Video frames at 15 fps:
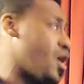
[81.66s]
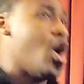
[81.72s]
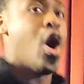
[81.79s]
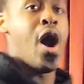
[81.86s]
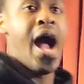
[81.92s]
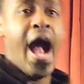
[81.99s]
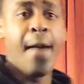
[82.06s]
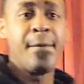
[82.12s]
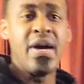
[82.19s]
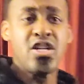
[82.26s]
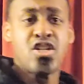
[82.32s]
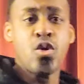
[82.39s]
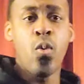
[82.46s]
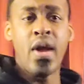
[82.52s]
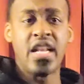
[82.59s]
Or how
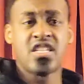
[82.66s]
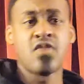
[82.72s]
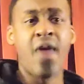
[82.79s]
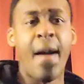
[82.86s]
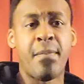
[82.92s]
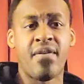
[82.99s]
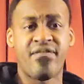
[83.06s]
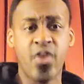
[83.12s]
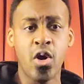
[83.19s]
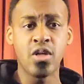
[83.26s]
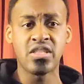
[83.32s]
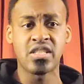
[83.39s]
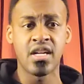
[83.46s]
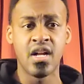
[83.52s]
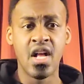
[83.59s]
much you wanted to rap a
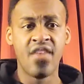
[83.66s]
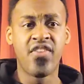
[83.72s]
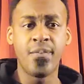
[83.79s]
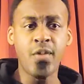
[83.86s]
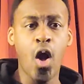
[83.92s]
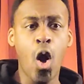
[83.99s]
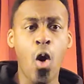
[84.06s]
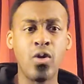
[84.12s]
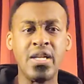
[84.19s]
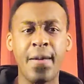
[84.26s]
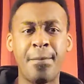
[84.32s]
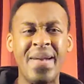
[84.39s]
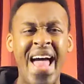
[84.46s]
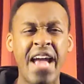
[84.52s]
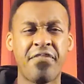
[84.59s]
verse from your only
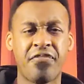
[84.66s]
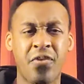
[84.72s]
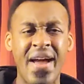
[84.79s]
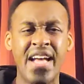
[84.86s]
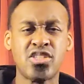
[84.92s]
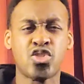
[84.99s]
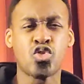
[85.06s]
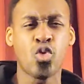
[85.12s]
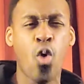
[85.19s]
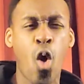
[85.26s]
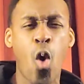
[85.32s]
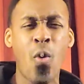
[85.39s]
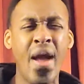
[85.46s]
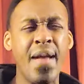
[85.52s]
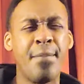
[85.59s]
black friend's
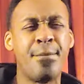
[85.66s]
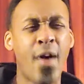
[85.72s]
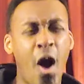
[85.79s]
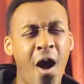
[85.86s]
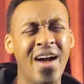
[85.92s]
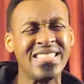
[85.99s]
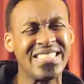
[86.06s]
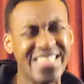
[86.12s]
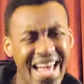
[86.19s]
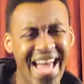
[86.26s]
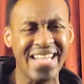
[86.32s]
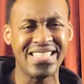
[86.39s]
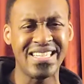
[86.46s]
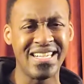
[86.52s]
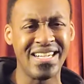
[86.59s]
throwaway bar
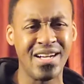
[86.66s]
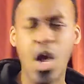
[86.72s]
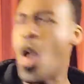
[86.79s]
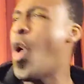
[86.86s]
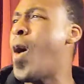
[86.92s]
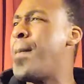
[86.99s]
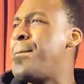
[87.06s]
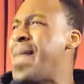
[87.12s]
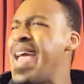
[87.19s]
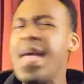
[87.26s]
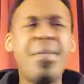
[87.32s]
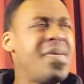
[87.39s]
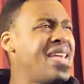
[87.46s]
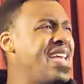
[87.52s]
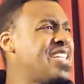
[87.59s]
set? Or
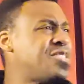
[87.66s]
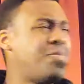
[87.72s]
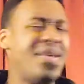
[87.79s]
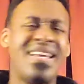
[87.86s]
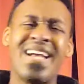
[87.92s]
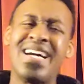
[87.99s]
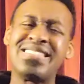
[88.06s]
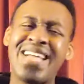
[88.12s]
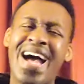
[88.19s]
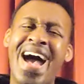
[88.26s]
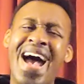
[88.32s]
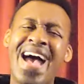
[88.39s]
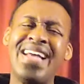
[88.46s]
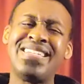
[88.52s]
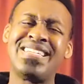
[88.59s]
maybe it's because
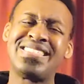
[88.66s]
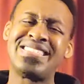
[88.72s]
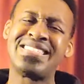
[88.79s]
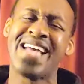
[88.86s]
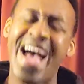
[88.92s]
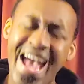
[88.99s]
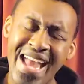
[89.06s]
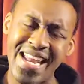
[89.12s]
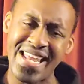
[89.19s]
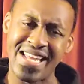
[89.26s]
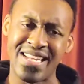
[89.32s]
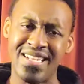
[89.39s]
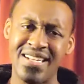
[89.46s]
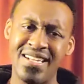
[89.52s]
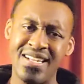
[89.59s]
I decided
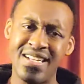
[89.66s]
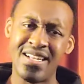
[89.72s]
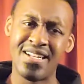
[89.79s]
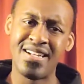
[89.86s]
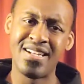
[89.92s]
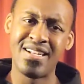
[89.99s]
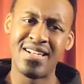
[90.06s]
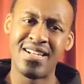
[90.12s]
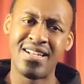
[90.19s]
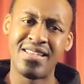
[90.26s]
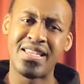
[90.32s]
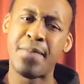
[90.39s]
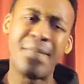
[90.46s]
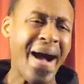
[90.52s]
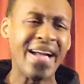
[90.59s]

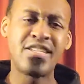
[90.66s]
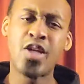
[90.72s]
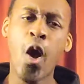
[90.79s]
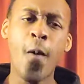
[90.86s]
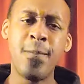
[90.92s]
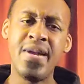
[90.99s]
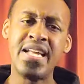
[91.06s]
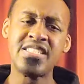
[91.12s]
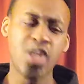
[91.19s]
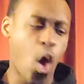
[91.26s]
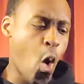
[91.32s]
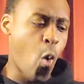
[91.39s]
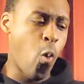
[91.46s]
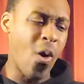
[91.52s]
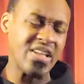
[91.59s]
that my dopeness
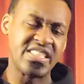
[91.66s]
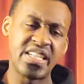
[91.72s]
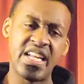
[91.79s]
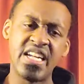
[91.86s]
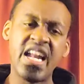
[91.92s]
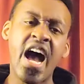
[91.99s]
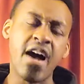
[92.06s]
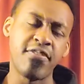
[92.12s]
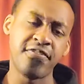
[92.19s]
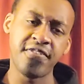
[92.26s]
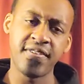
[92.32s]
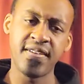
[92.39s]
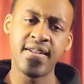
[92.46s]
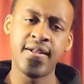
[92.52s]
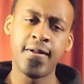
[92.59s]
wasn't enough.
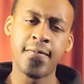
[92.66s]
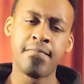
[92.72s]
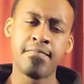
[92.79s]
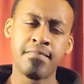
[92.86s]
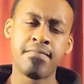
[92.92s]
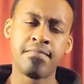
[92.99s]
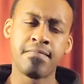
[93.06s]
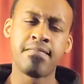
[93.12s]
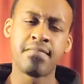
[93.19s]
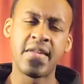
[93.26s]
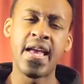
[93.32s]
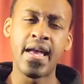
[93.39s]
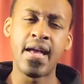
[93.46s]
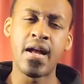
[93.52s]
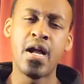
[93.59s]

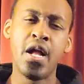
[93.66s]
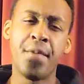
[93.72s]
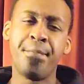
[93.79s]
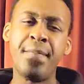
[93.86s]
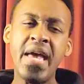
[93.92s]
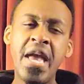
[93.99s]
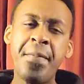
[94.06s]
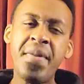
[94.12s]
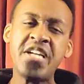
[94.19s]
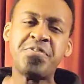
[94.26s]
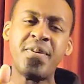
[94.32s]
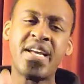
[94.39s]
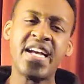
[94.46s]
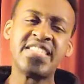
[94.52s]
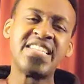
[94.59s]
Yeah, maybe it's
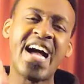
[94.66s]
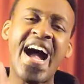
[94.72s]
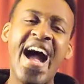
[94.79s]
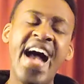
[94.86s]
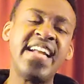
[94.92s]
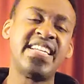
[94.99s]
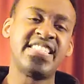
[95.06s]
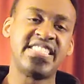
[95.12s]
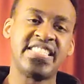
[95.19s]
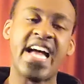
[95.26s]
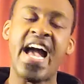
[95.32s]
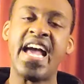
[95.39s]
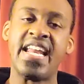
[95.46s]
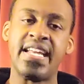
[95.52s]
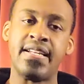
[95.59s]
because I
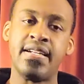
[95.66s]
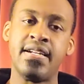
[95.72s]
decided